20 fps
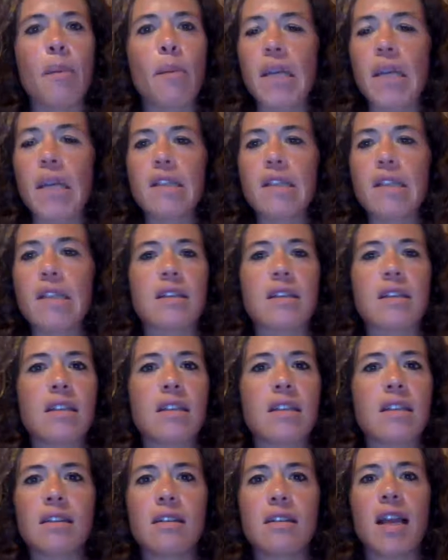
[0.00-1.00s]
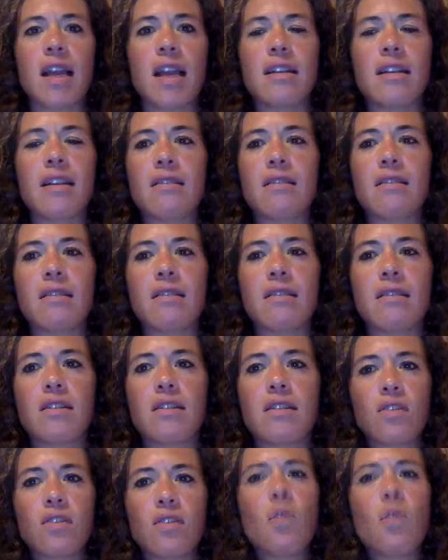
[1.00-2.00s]
beans and
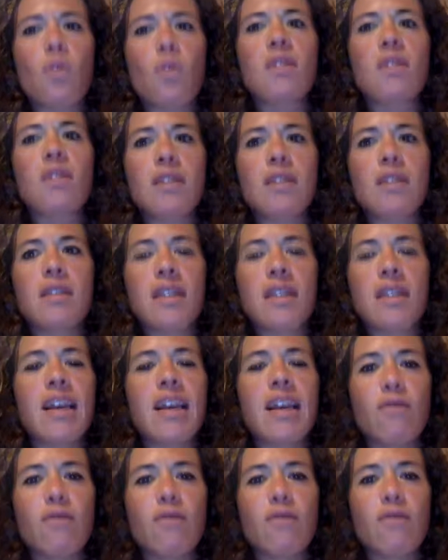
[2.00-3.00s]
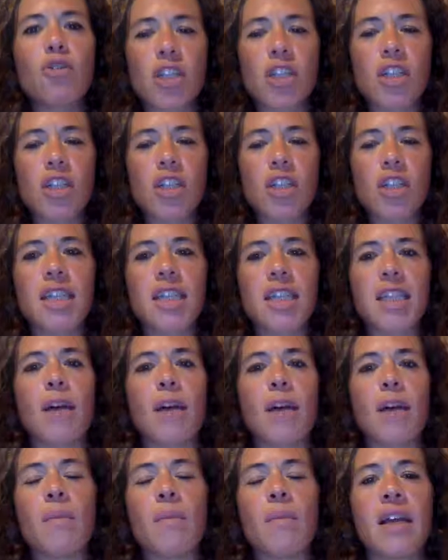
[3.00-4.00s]
just source things that have nutrition in
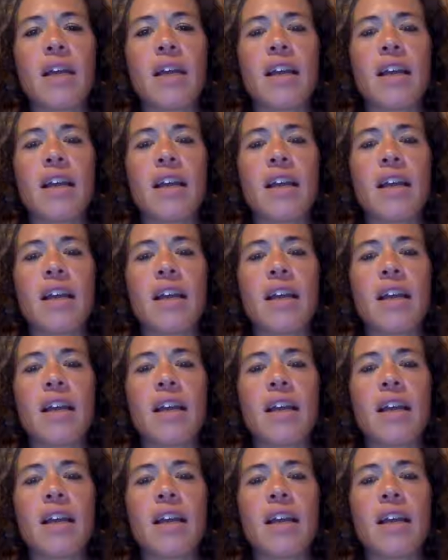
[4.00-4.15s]
them.